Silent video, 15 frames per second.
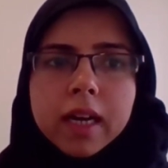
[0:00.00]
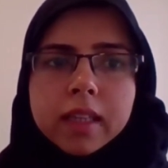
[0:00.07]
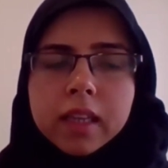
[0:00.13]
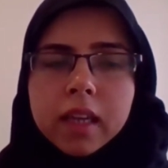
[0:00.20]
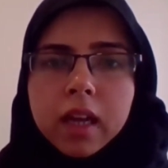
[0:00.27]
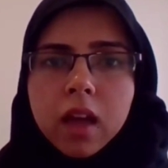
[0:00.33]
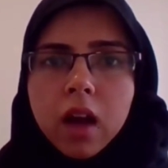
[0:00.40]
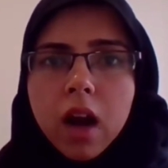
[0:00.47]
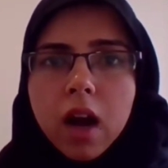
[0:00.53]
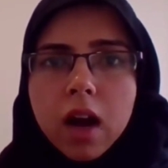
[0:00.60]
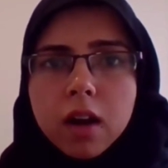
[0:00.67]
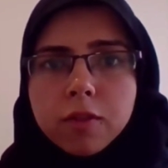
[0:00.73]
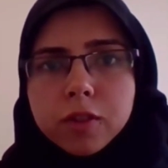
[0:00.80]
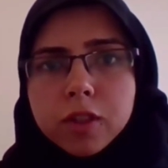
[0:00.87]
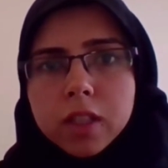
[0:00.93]
And
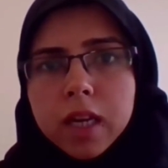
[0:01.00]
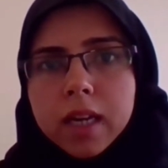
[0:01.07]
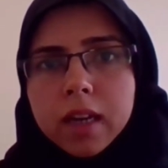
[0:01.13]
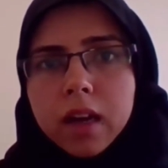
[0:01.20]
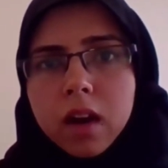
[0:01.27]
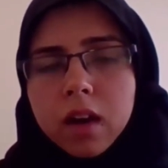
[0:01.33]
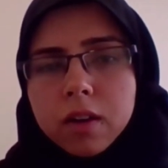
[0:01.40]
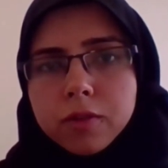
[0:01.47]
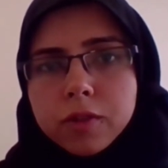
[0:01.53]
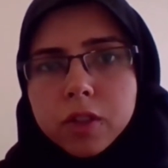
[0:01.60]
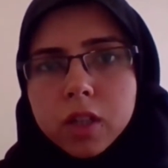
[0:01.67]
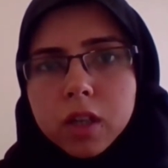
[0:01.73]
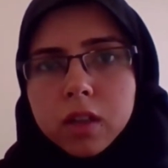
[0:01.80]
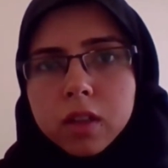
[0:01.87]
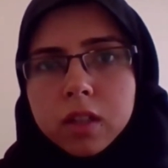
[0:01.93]
after that,
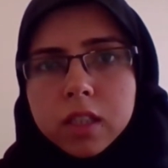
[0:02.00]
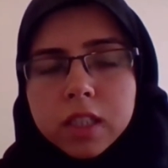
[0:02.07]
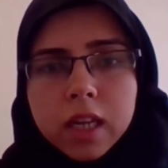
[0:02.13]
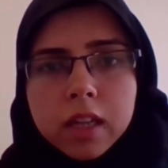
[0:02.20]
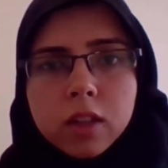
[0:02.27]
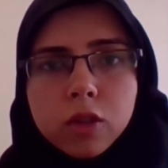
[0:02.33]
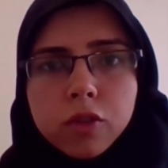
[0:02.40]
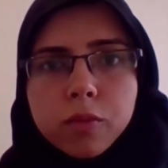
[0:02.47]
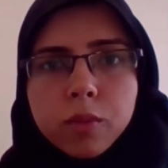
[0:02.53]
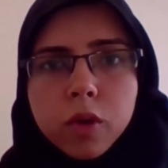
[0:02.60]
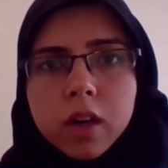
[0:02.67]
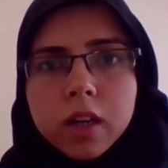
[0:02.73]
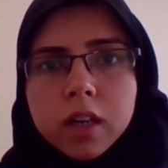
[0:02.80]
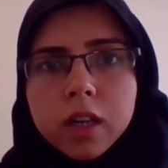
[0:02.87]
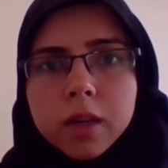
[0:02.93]
after the 10th of
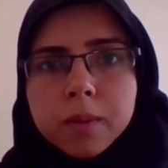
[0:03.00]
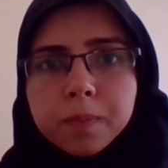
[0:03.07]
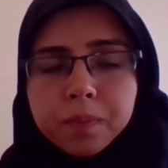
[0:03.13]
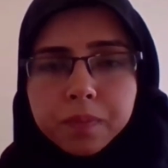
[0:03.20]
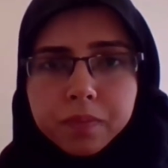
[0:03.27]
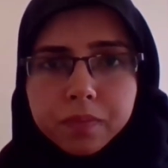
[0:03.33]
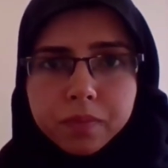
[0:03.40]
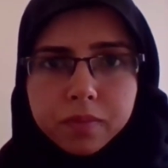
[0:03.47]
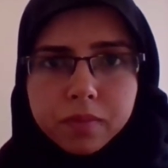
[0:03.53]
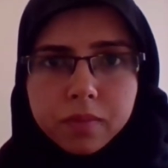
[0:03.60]
Muharram,